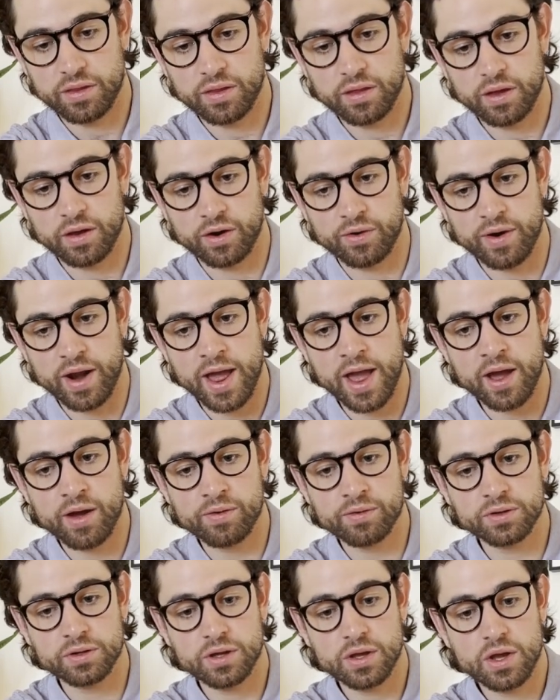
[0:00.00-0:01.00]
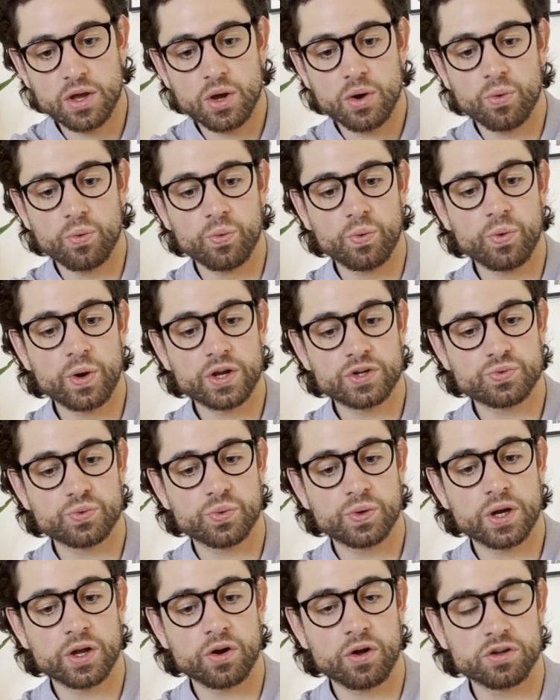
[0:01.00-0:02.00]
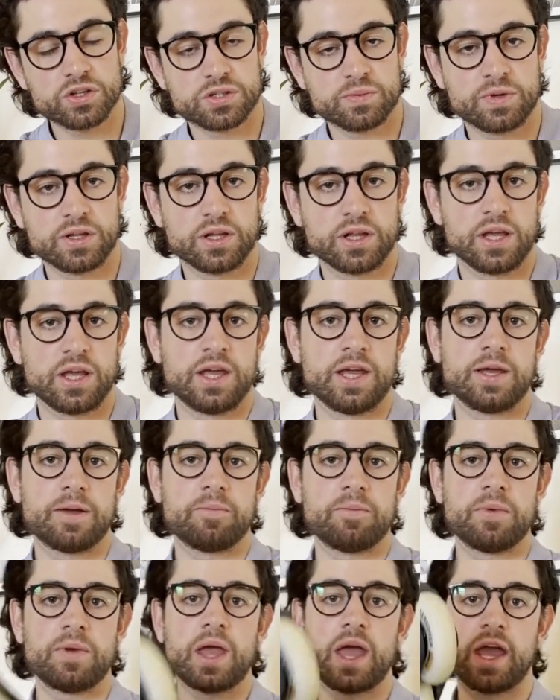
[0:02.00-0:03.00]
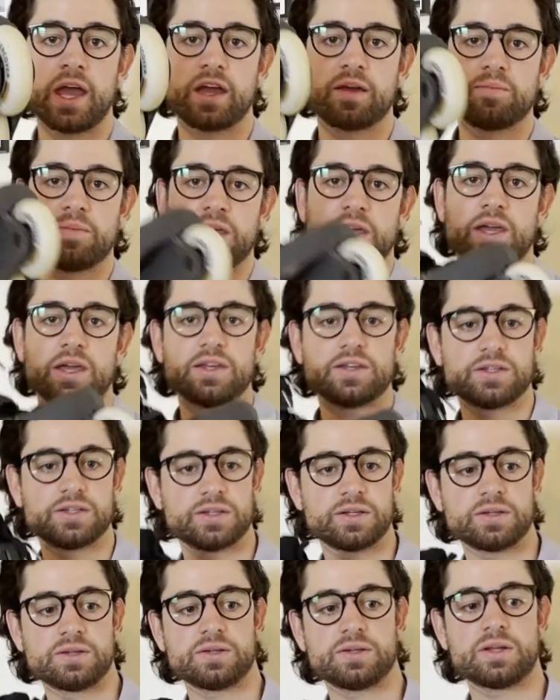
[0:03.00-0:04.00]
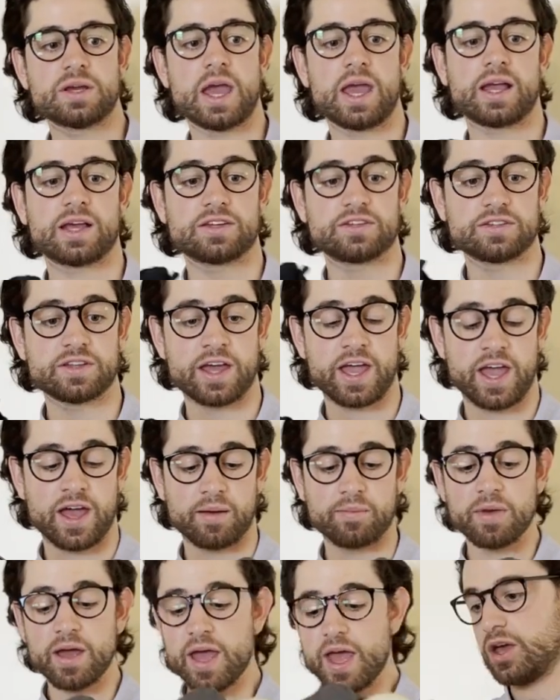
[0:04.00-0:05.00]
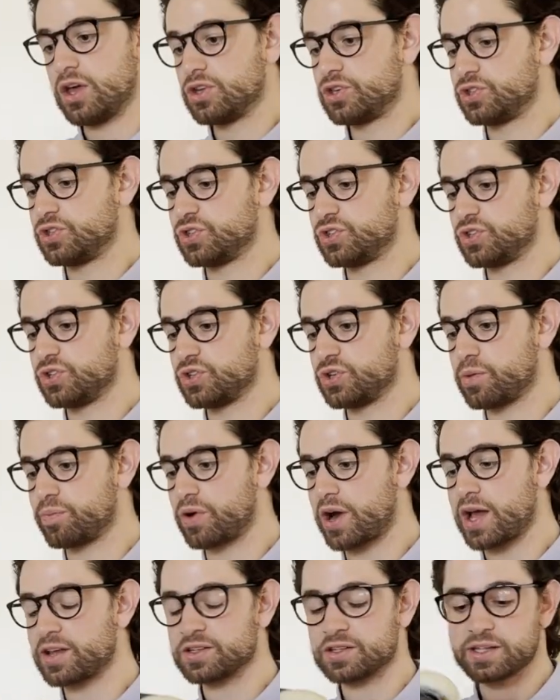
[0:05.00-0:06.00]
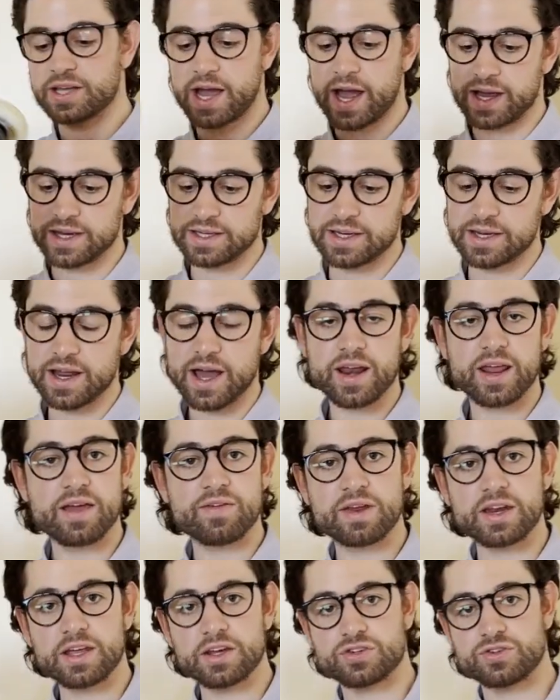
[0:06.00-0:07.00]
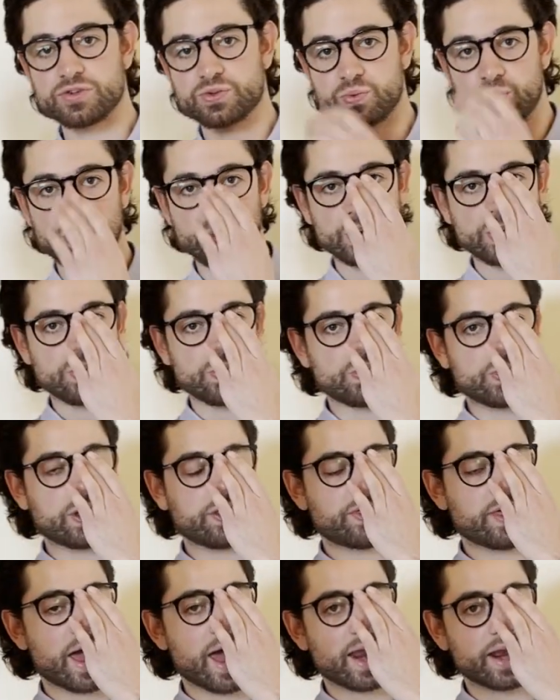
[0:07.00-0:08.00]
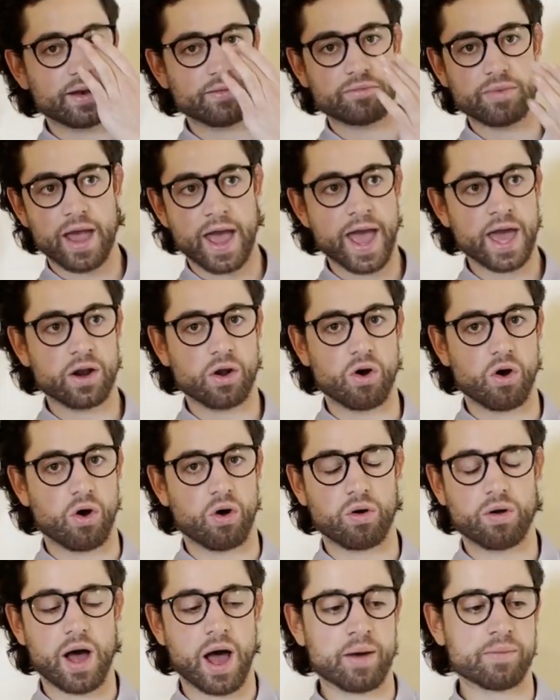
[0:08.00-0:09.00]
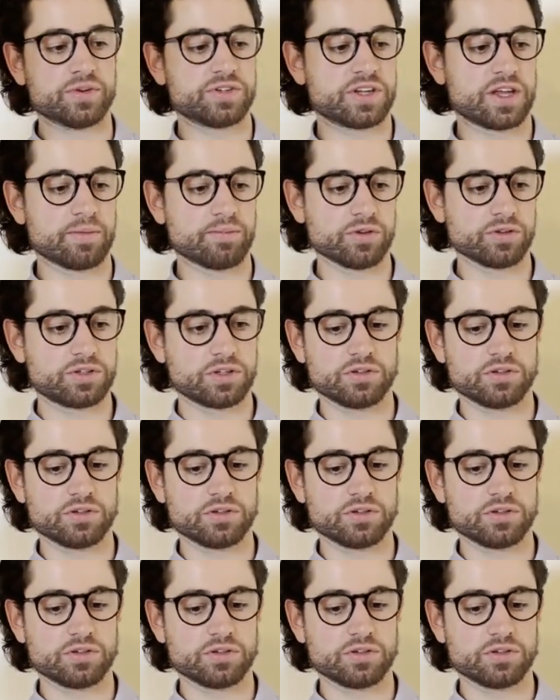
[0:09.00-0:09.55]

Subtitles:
the ground, which would ultimately make me take a slam. Surprisingly, I did not have any issues with that at all. I was able to